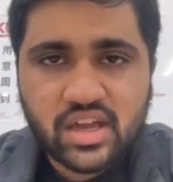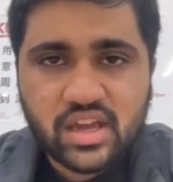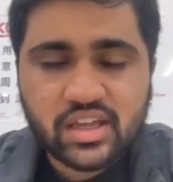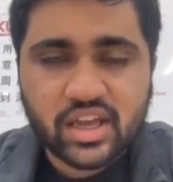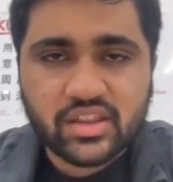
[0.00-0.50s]

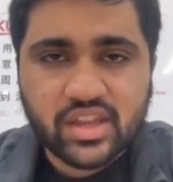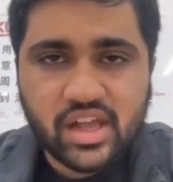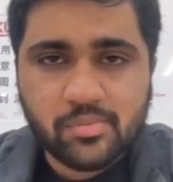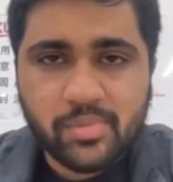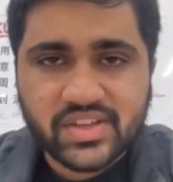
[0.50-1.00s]
can
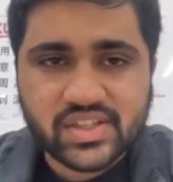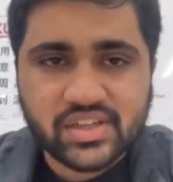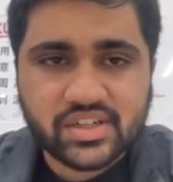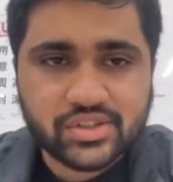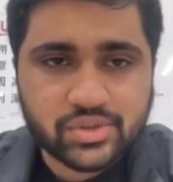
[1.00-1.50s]
help
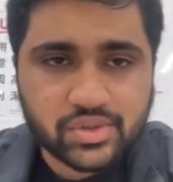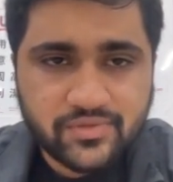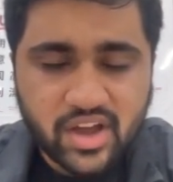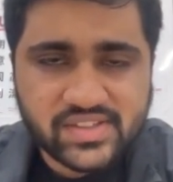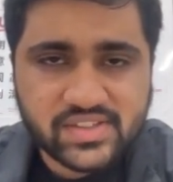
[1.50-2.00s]
isolate issues
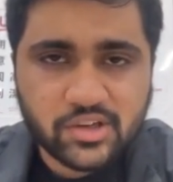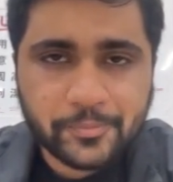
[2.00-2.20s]
faster.